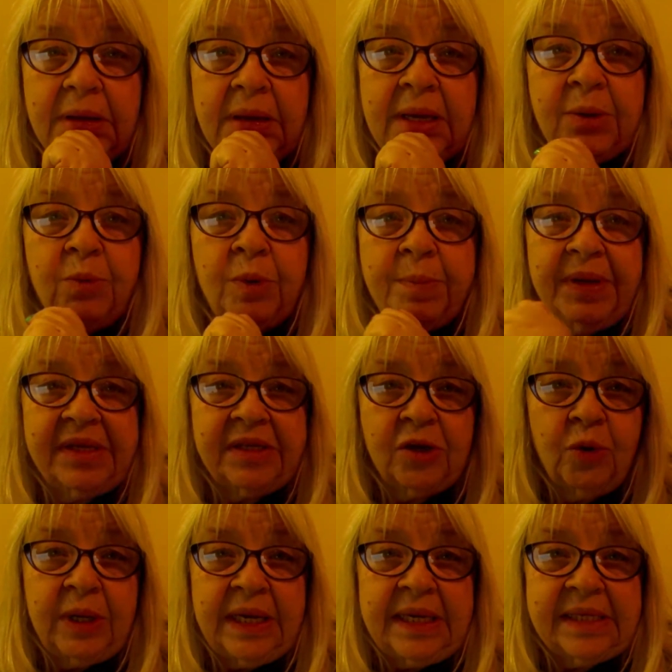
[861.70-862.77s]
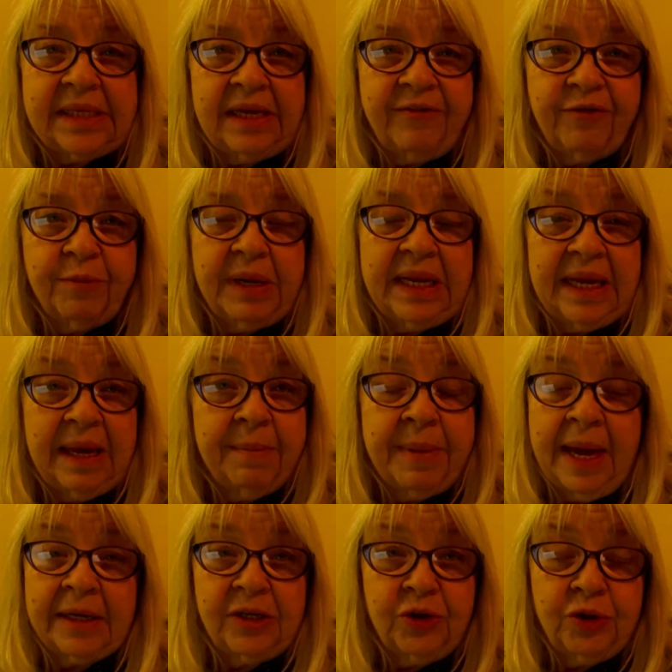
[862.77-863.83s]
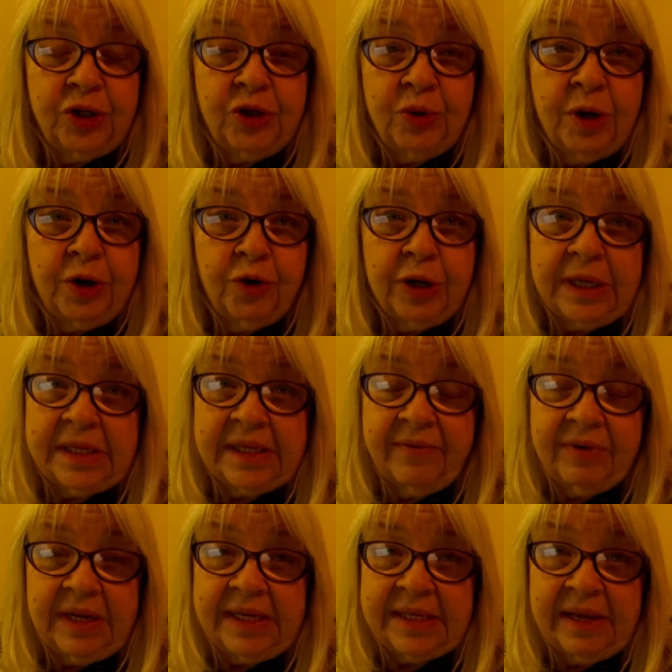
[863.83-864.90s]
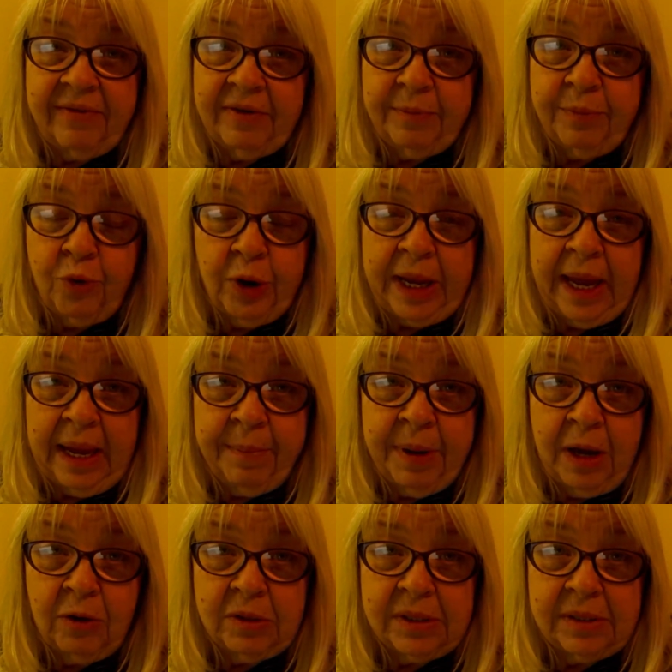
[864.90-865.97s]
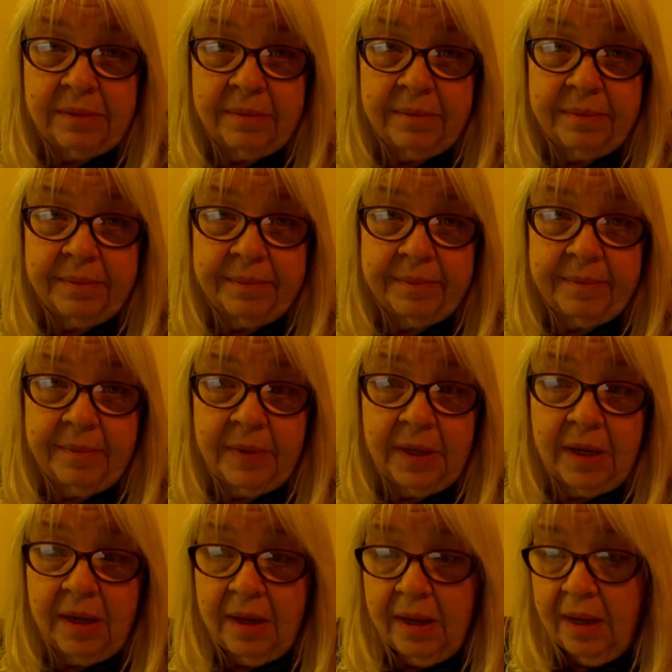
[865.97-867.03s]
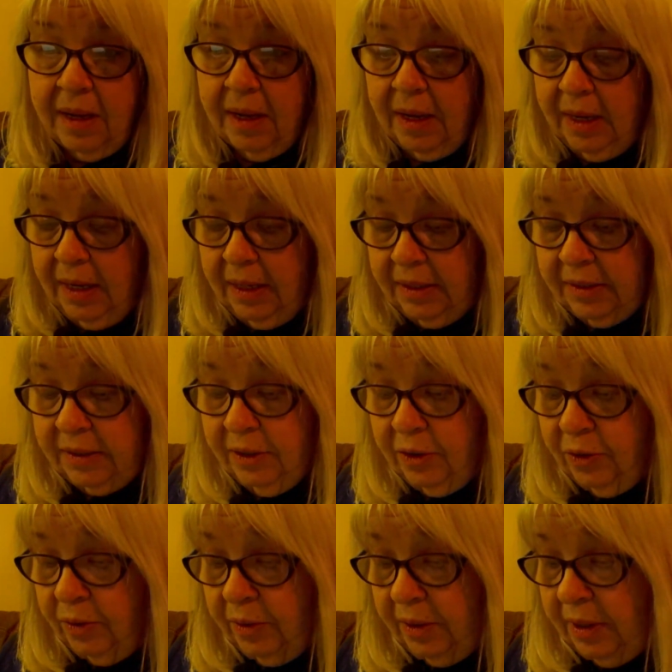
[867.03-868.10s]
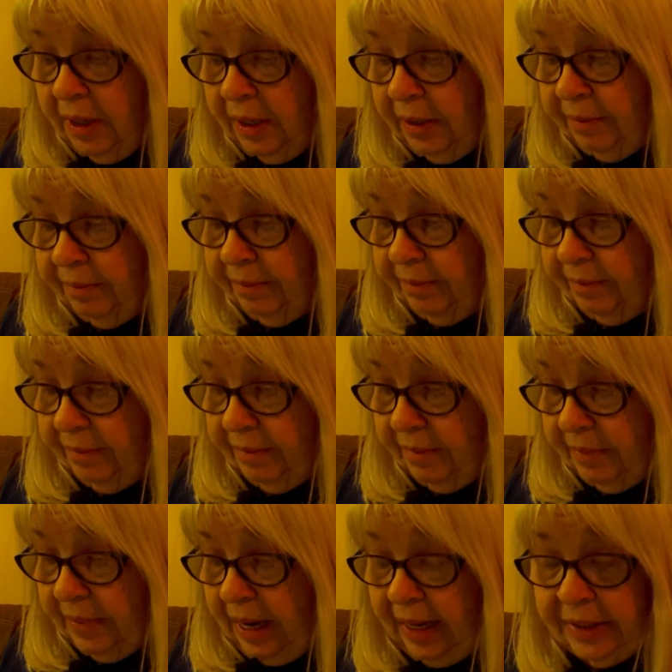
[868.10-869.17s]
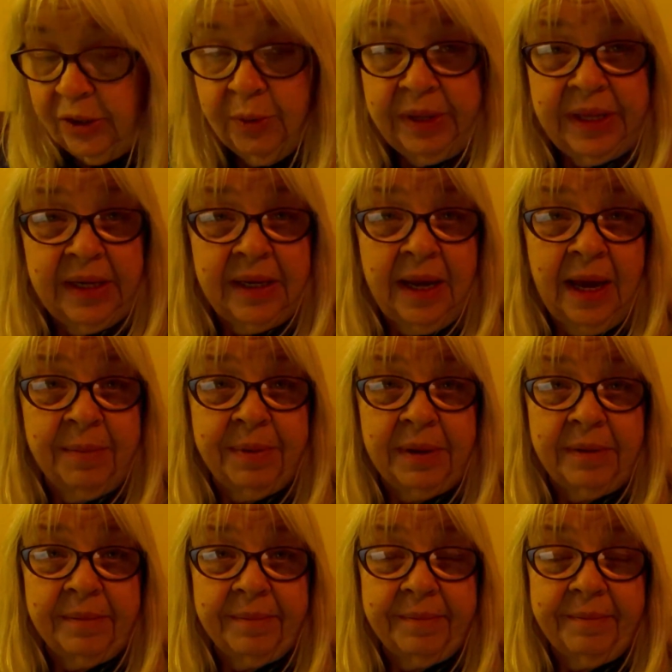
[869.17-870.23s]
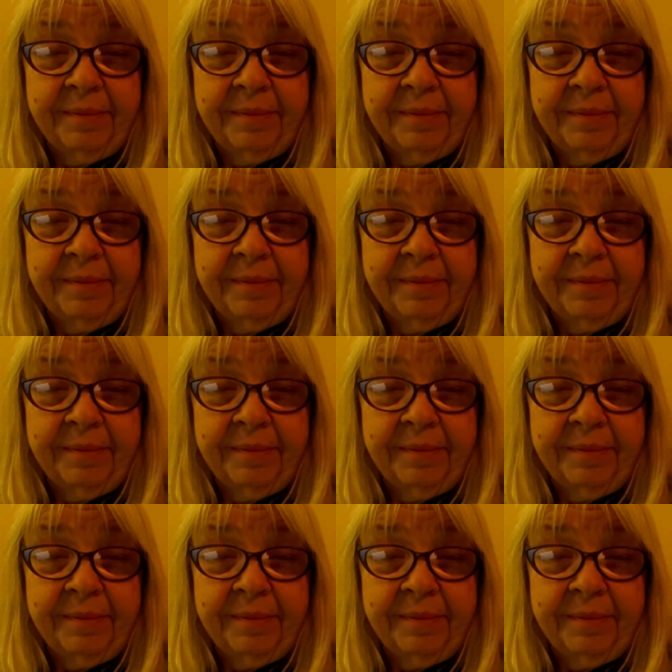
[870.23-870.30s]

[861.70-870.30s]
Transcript: it would be so easy for me to get back to 277.8 pounds. So um, I don't want that to happen.